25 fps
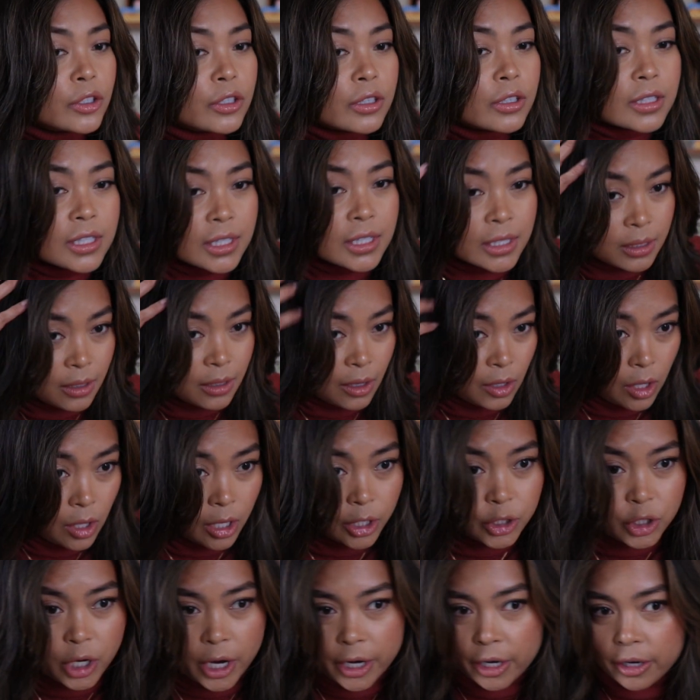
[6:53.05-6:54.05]
looks a
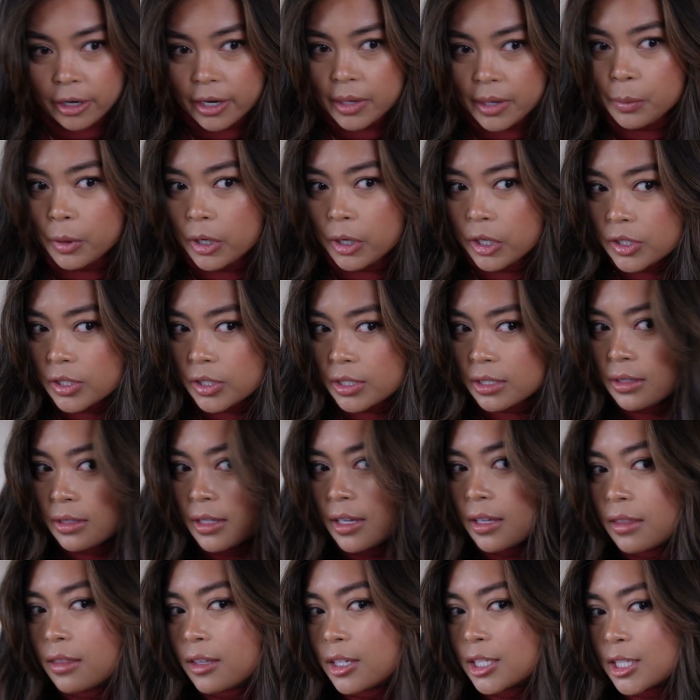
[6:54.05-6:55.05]
lot drier in person.
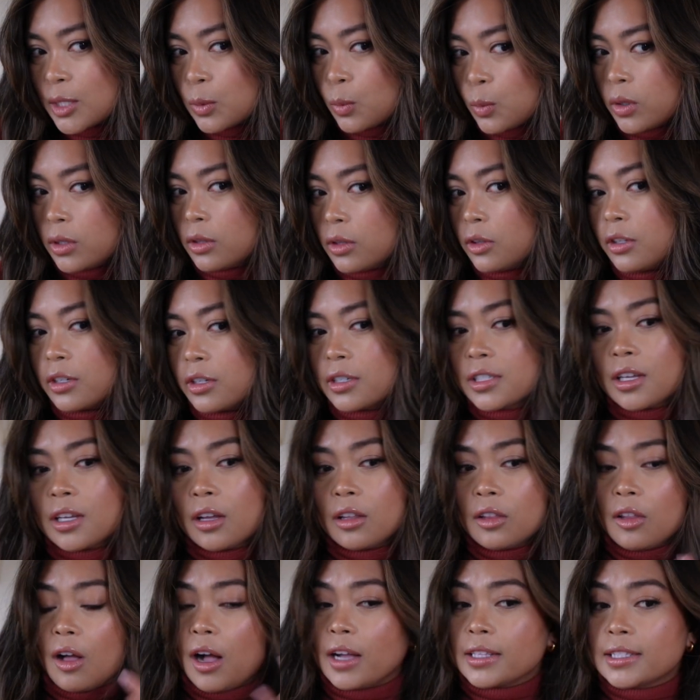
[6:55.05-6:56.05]
Like this one looks a
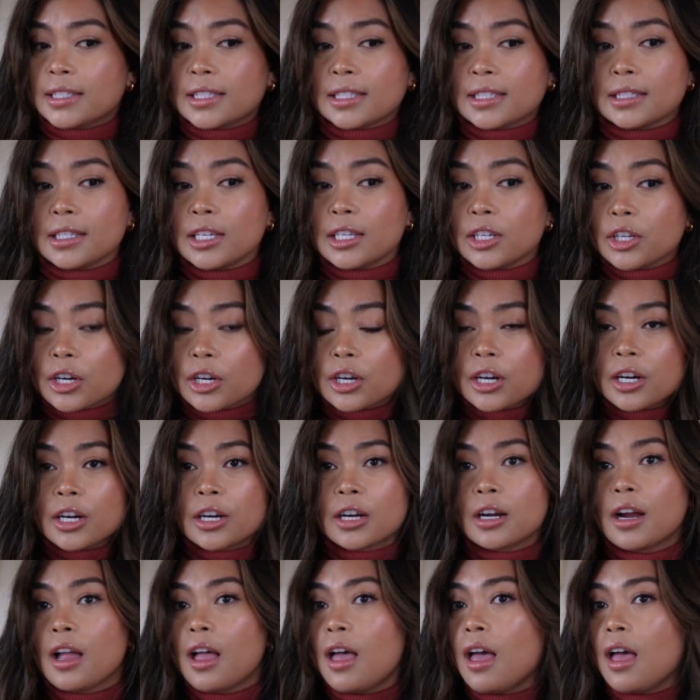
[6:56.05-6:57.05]
lot
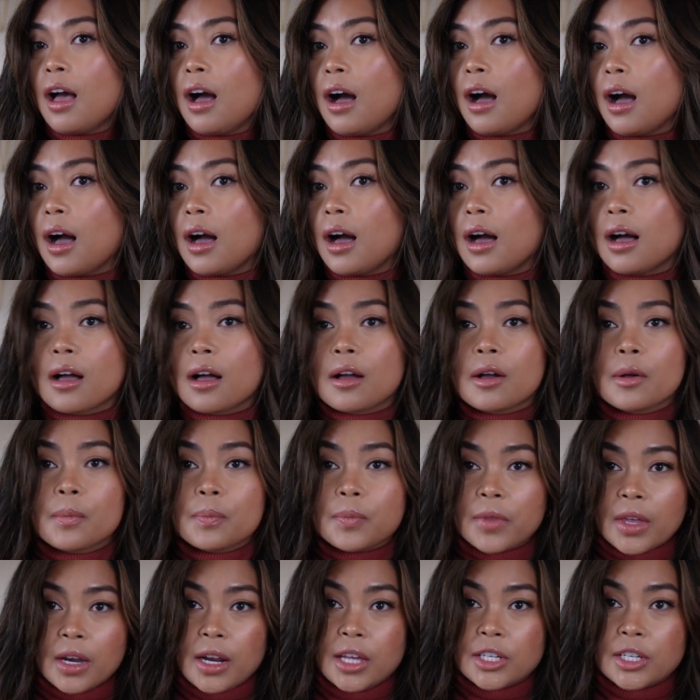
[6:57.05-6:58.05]
sleeker.
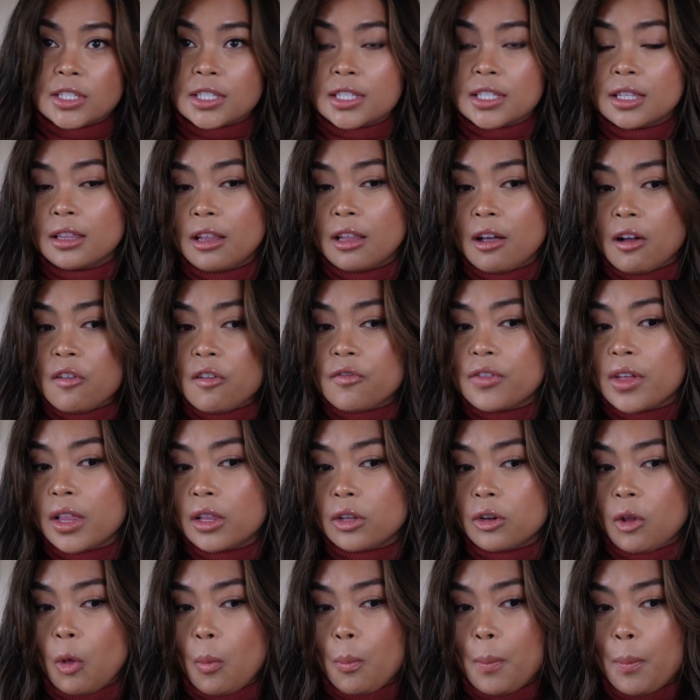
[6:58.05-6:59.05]
And I just love that
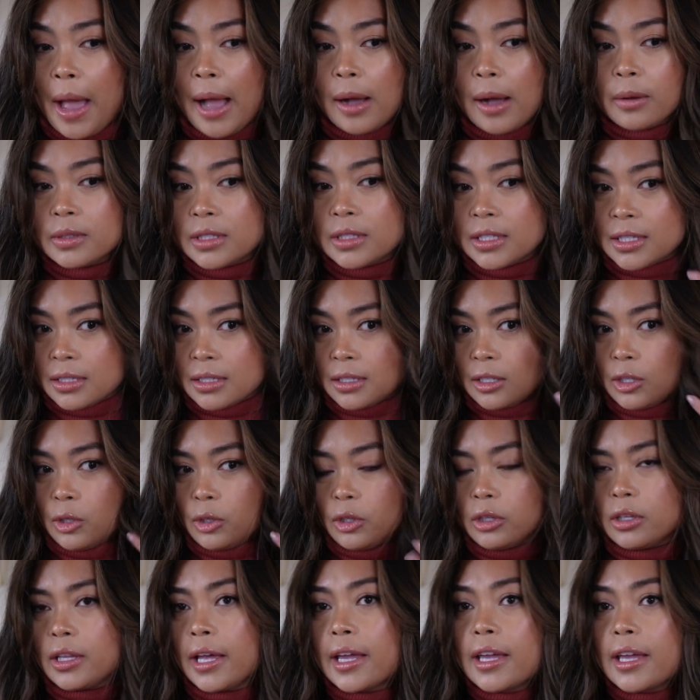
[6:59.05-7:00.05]
little bounce and a
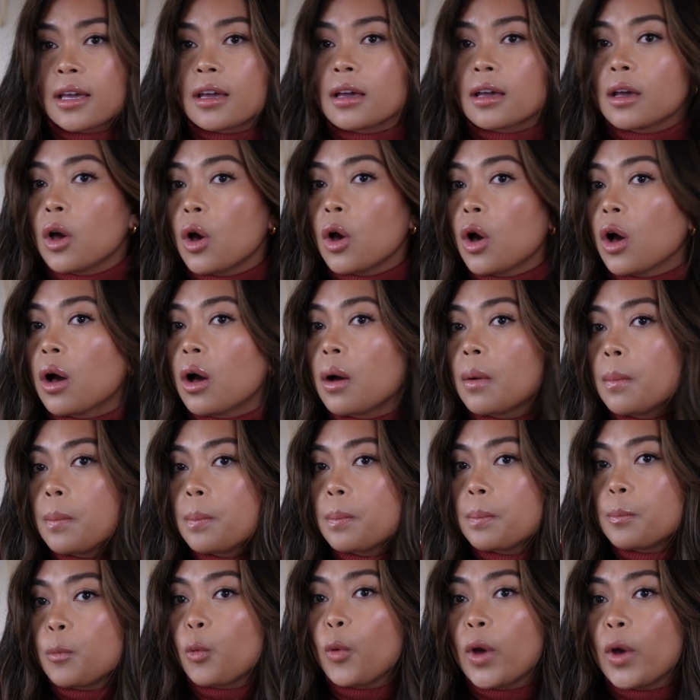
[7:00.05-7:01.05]
little like
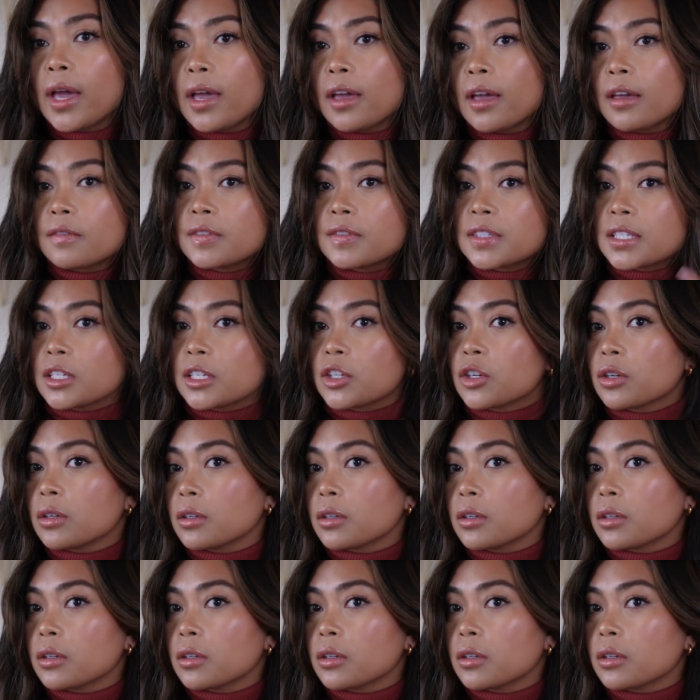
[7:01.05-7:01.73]
waves and